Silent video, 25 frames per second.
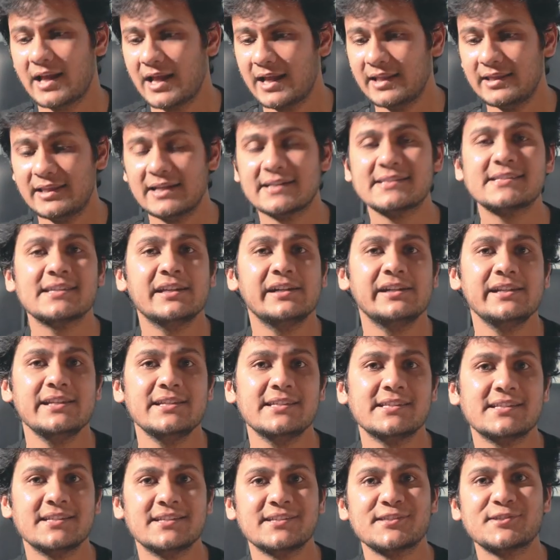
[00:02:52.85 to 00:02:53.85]
and that's the
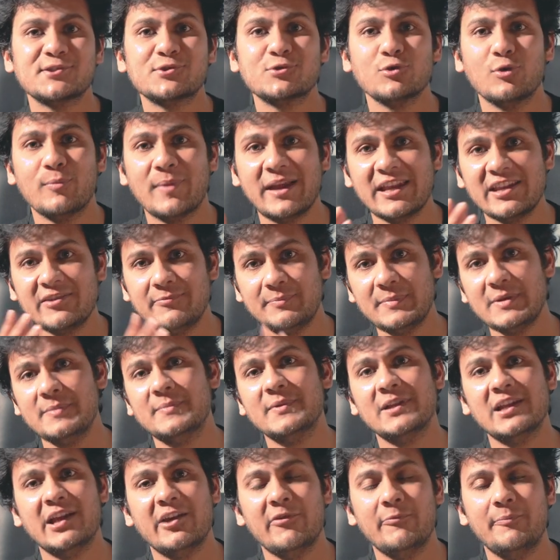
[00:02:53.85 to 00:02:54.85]
reason so many
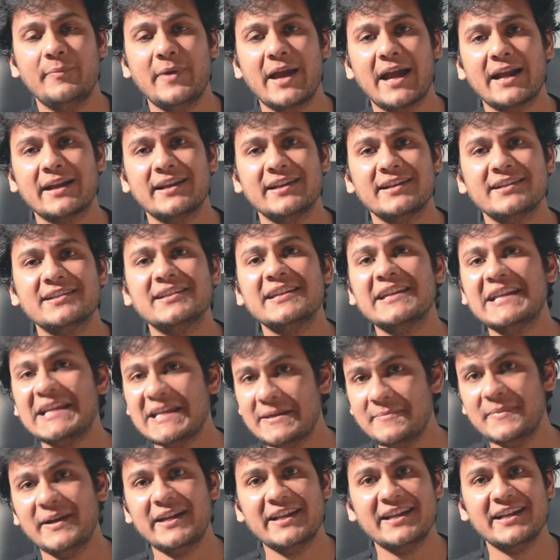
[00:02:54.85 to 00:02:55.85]
people have bagged it
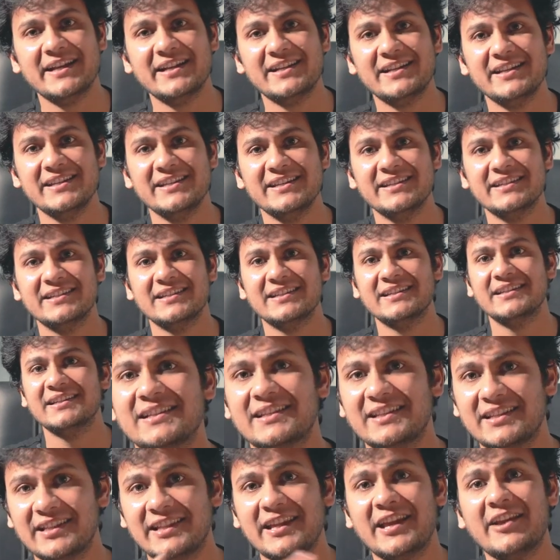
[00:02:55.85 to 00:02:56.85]
immediately.
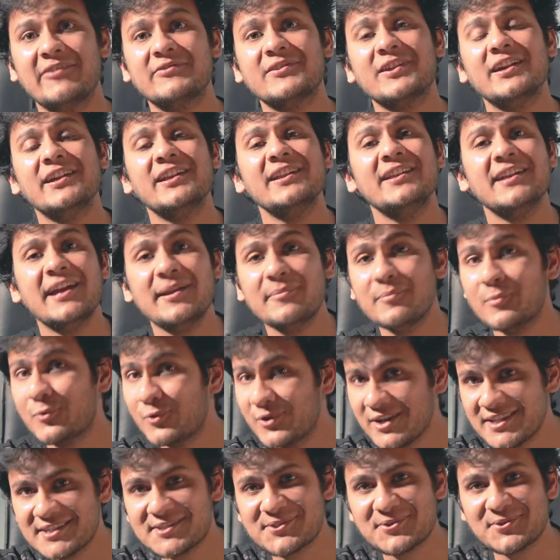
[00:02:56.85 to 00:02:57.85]
They have 39
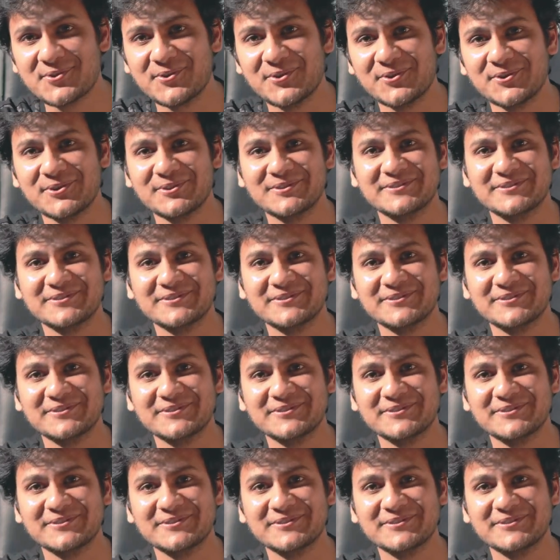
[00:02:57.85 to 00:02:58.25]
more days to go.